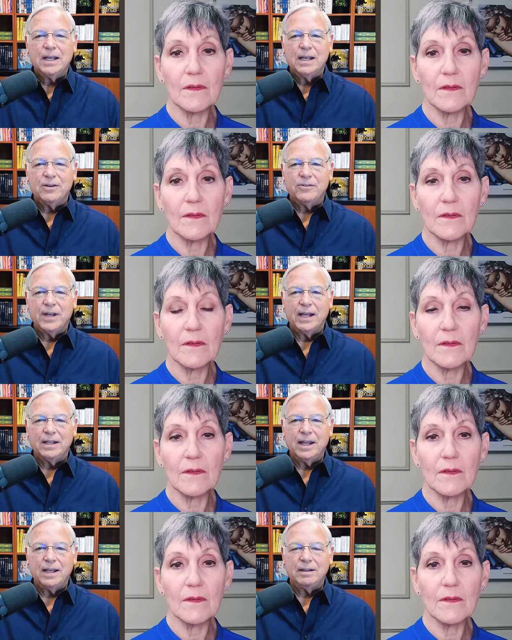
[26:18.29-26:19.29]
Speaker 1: is
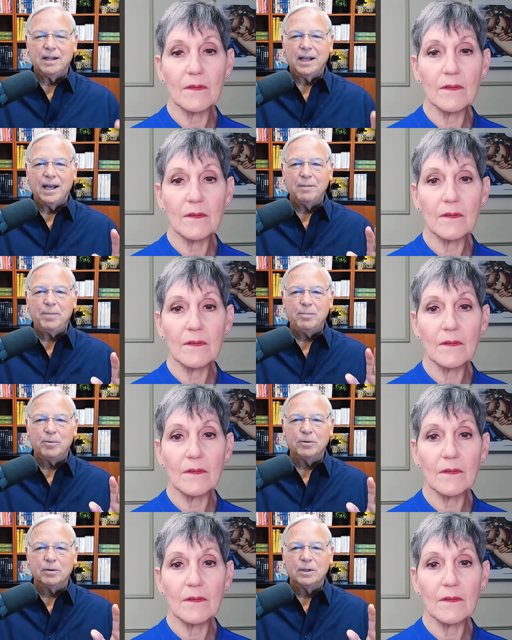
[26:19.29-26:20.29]
that they they had
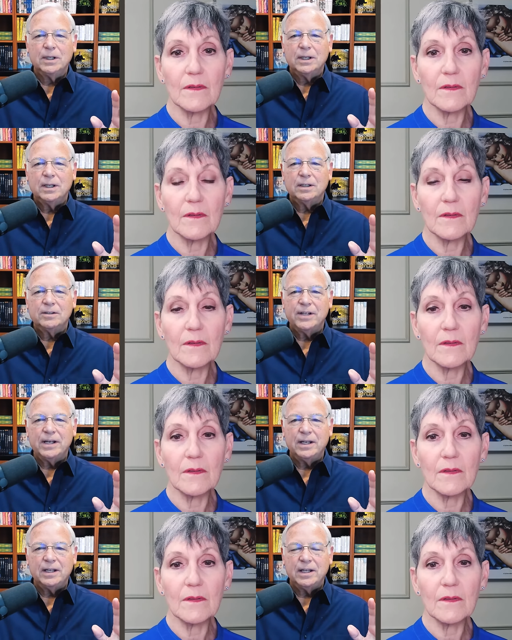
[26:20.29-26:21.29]
people
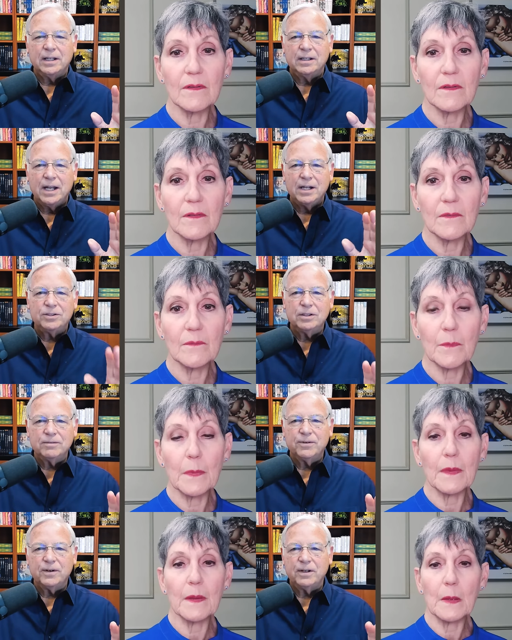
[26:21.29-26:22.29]
sending the intention
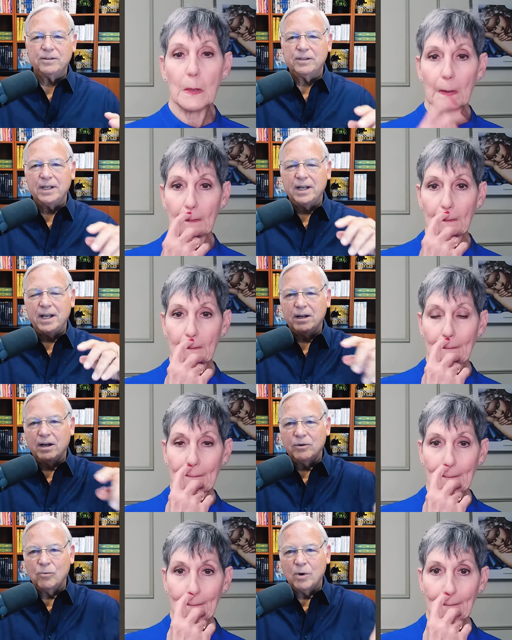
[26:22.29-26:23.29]
for this DNA to
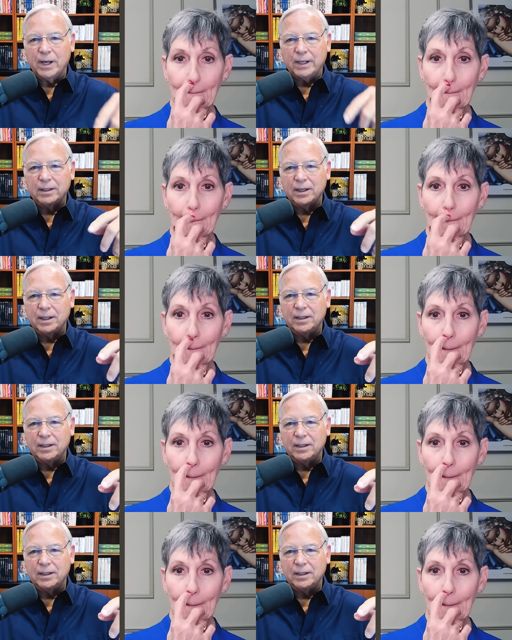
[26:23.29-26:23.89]
unwind, and it